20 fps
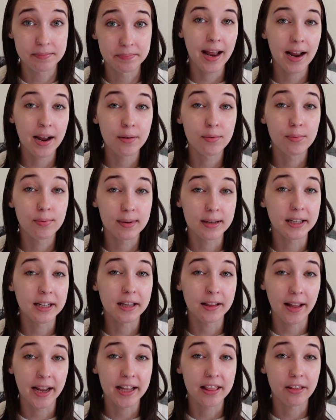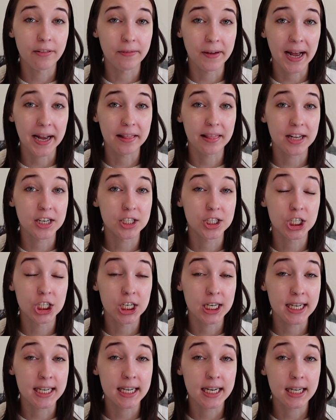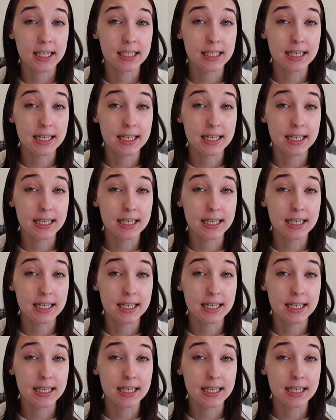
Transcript: and I really like the fact that she